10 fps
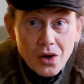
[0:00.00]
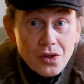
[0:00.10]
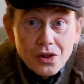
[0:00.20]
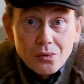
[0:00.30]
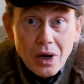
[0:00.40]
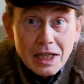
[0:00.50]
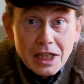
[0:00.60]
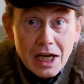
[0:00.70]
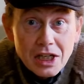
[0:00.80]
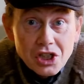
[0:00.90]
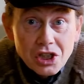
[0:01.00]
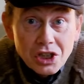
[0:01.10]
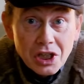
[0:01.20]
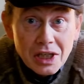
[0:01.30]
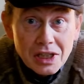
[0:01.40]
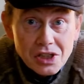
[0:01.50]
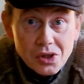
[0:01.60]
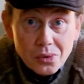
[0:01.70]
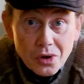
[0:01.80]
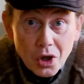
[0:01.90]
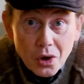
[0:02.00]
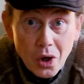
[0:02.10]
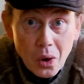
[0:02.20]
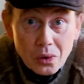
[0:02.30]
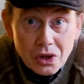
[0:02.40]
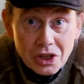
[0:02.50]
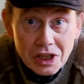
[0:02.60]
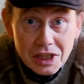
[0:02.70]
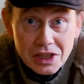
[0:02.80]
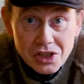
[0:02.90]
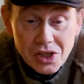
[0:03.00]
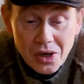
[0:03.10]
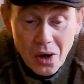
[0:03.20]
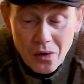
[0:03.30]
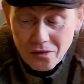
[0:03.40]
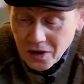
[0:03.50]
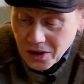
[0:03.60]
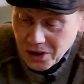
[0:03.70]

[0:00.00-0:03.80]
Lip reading: the radiation years or the golden years of